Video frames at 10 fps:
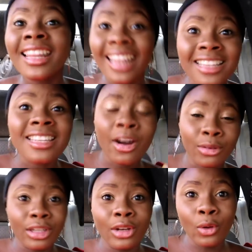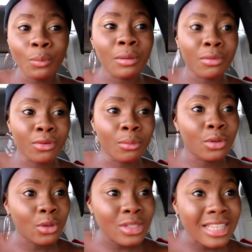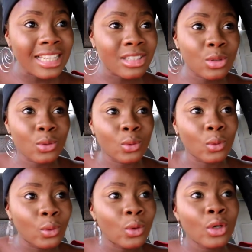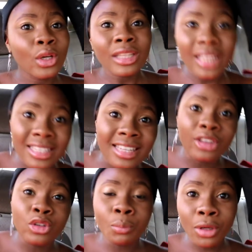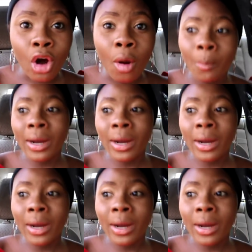That's how they know people, from those little things that you become